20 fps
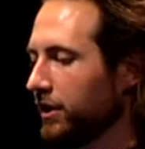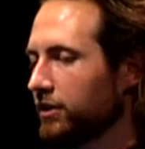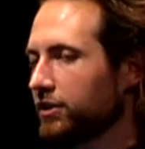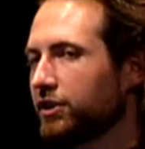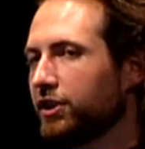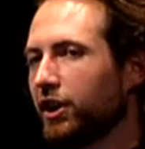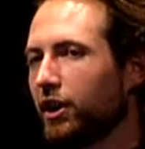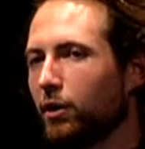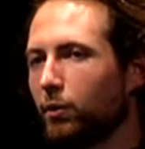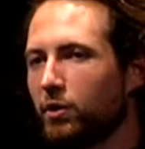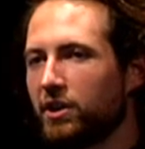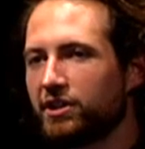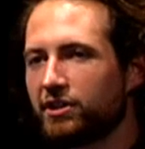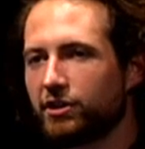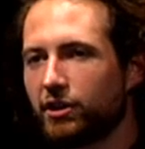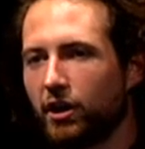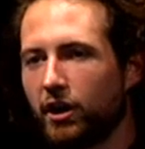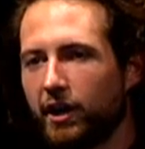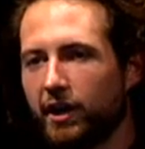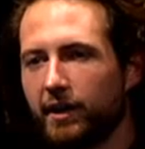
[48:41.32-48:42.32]
of years ago, we
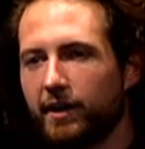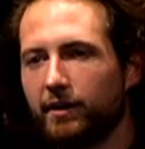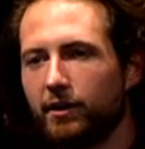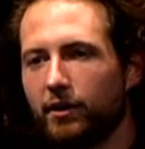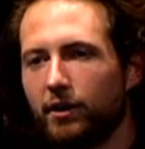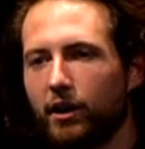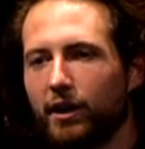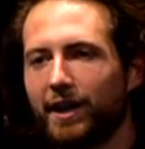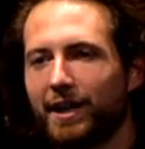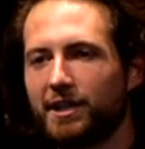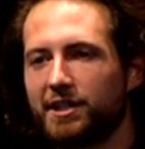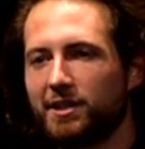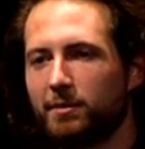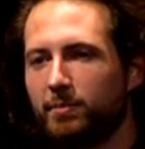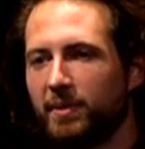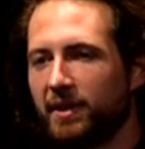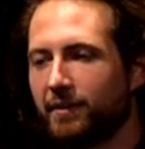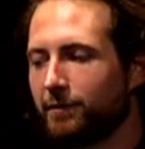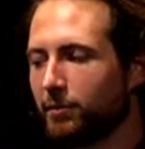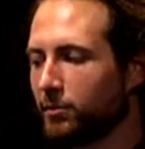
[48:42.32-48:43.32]
started on
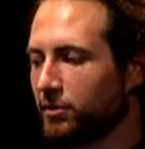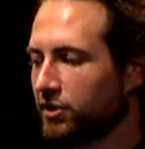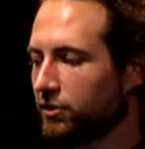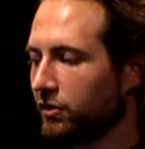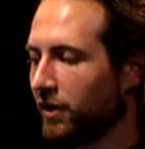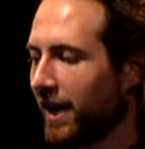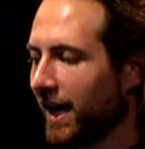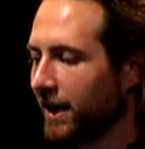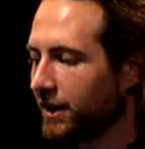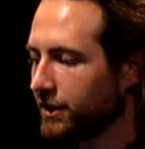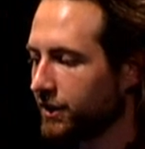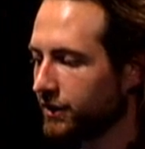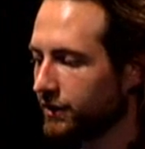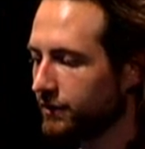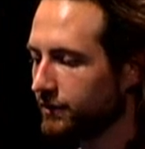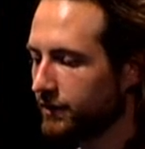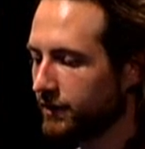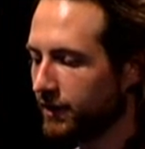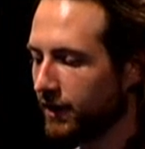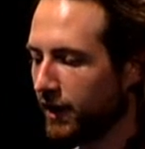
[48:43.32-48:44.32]
NGP from scratch.
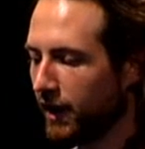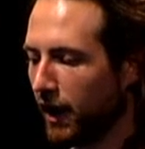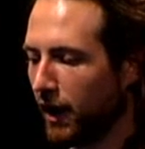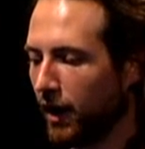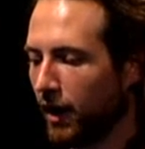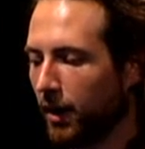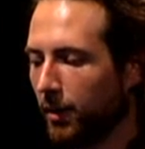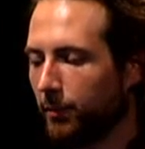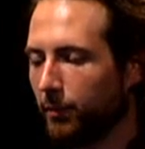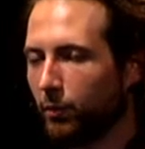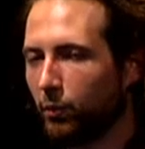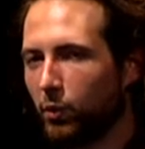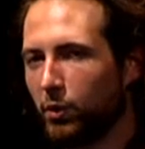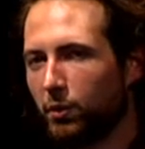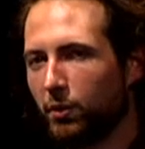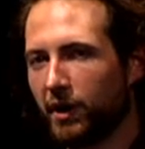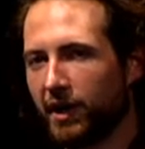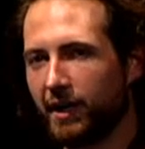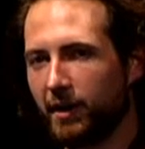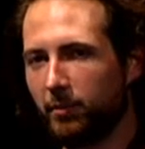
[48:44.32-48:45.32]

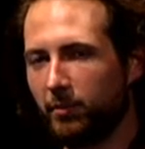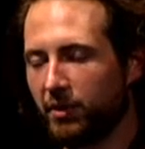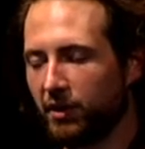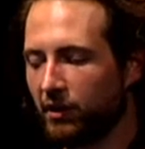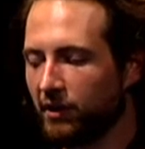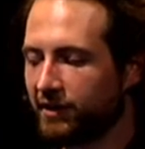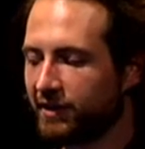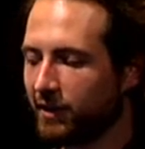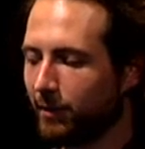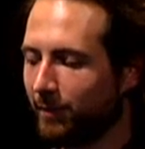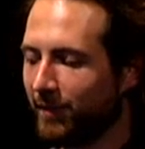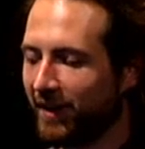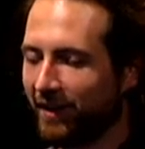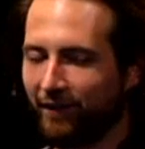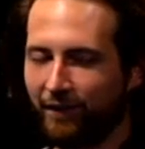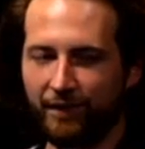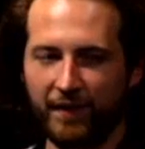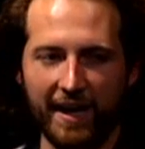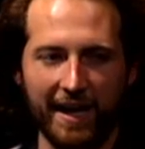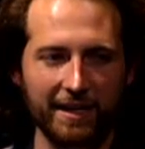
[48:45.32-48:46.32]
We wanted to build
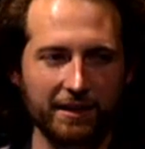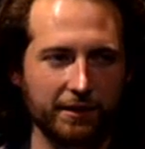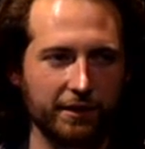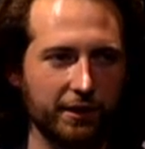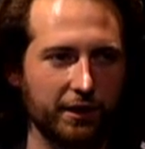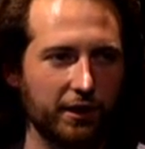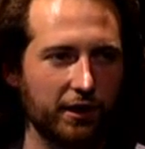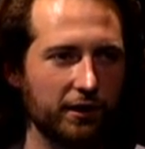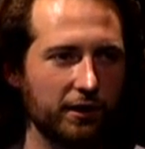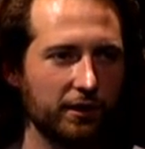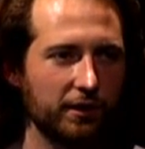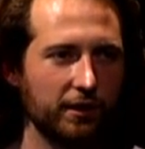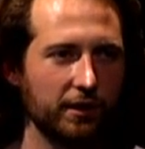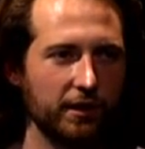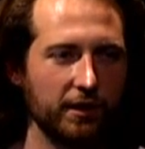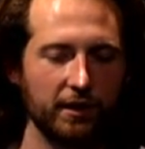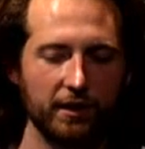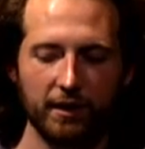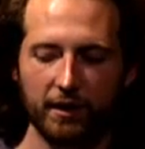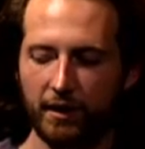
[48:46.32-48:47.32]
something faster,
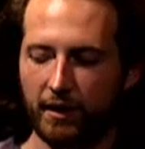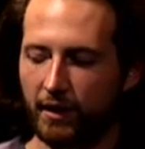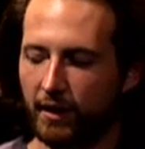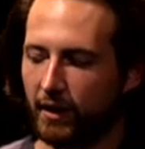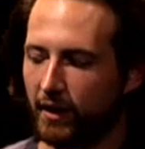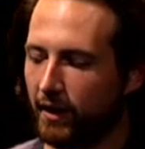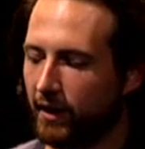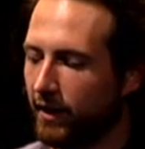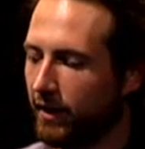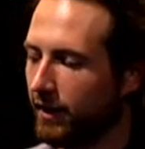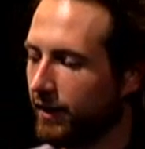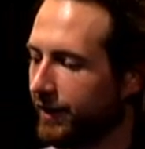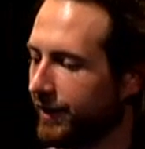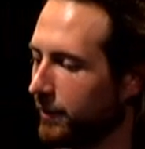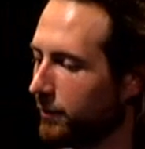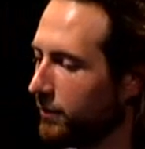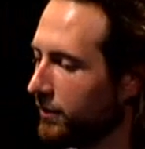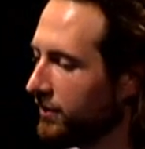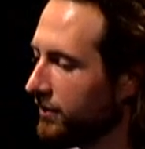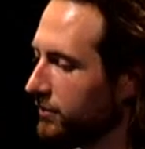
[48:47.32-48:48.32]

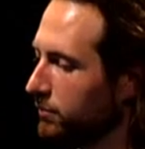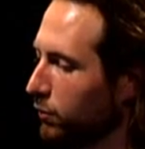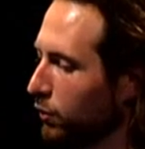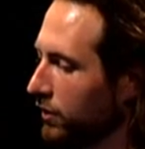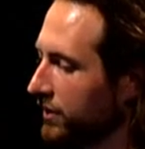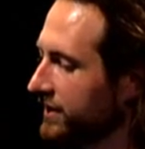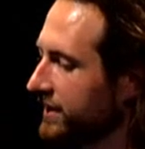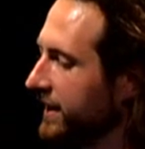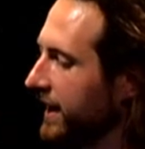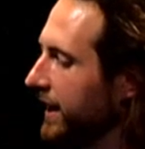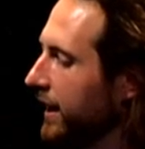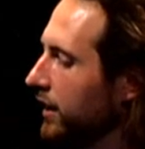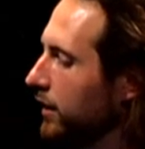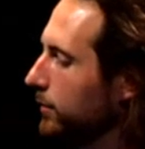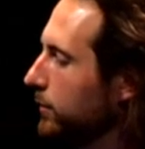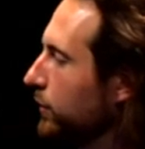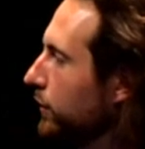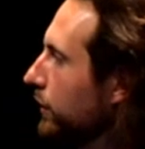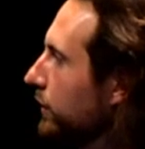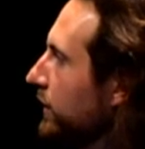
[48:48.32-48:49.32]
that was more
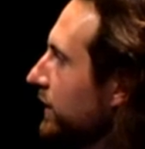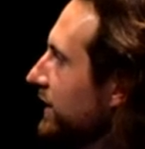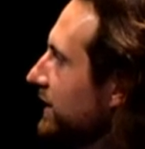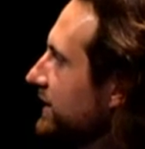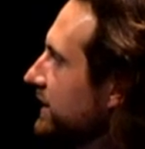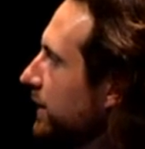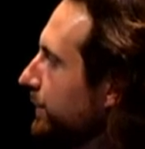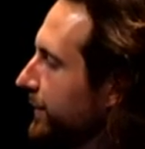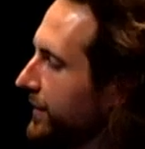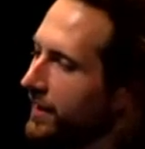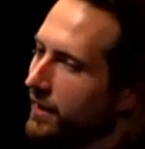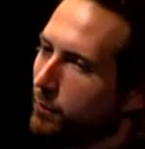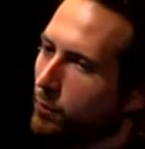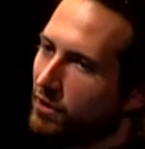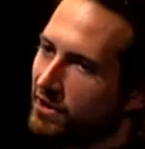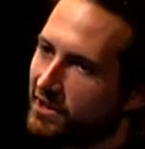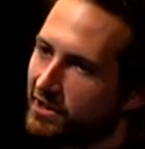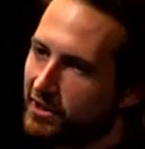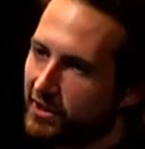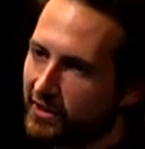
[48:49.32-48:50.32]
scalable, something that
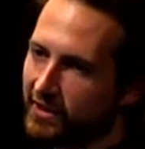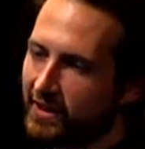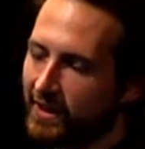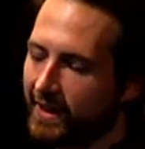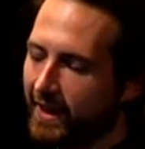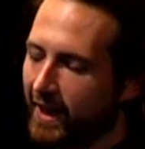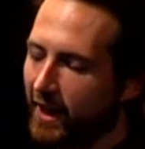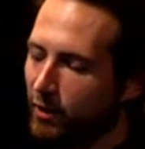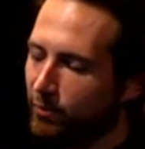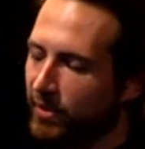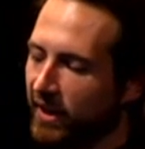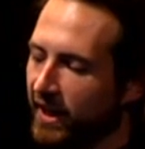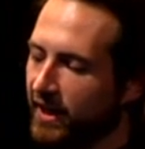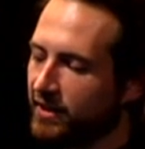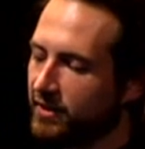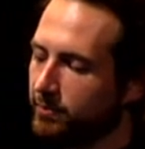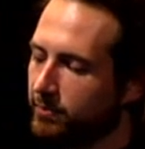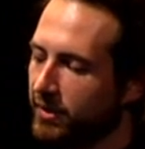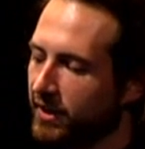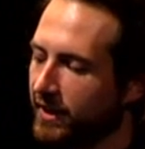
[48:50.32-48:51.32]
wasn't just a
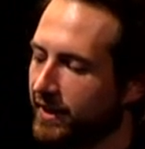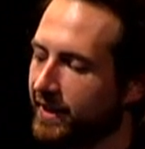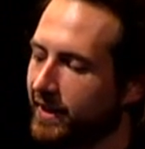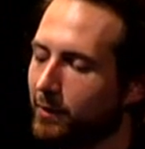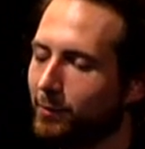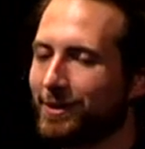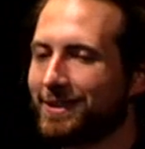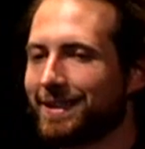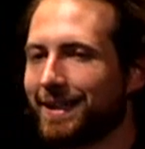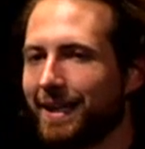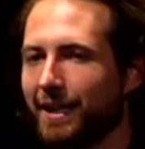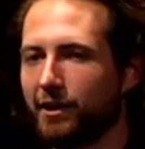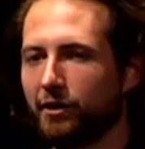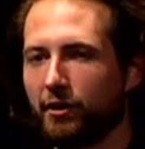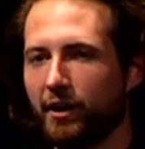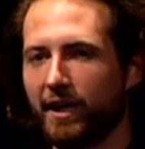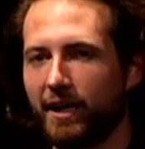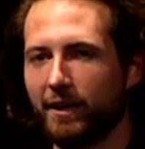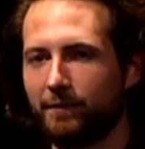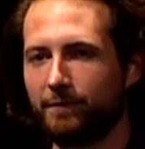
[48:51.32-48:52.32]
database, but that was an
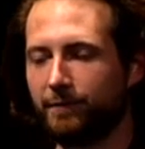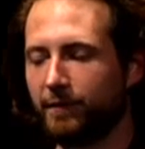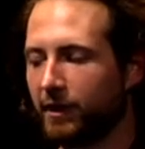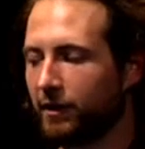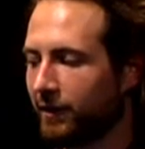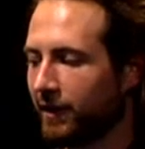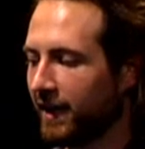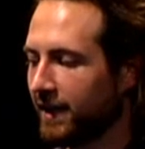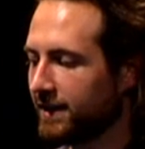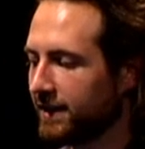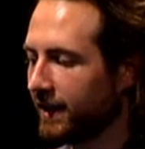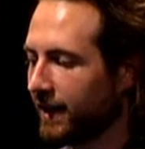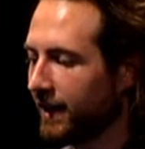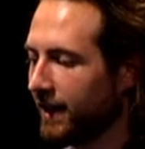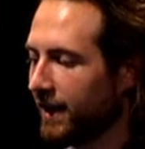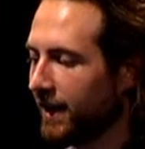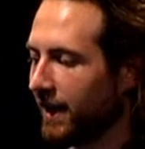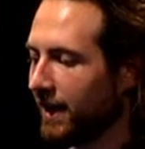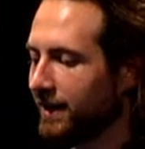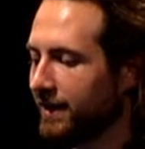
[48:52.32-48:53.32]
integrated fundraising
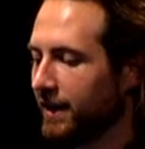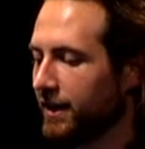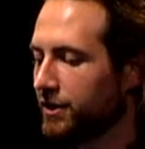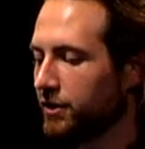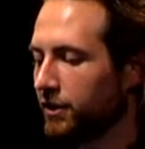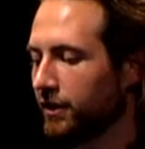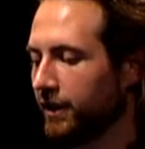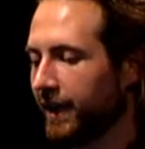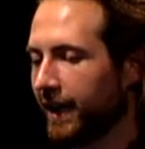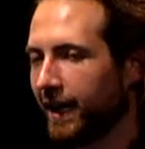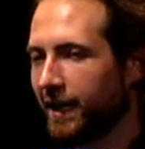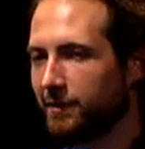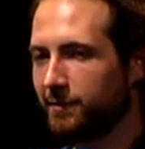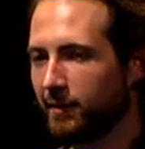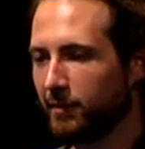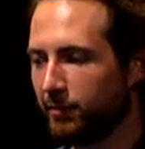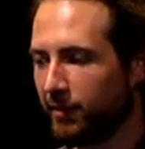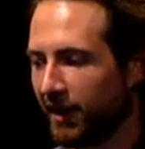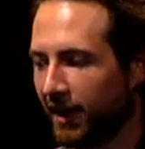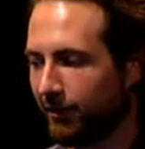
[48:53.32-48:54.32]
and digital
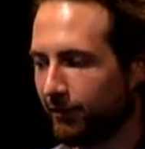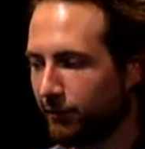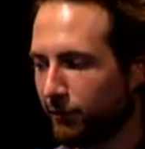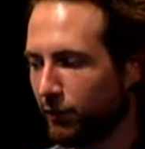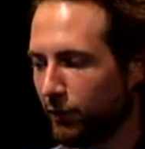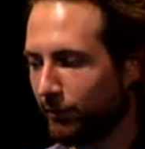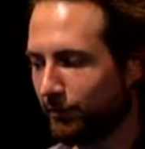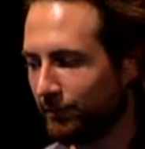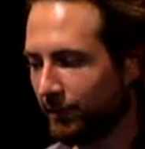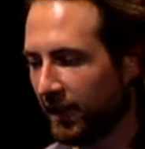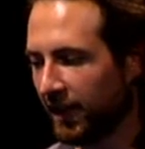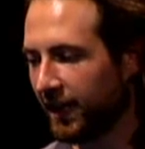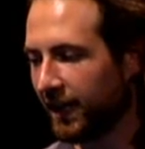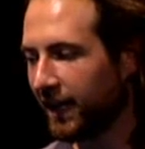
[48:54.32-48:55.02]
engagement platform.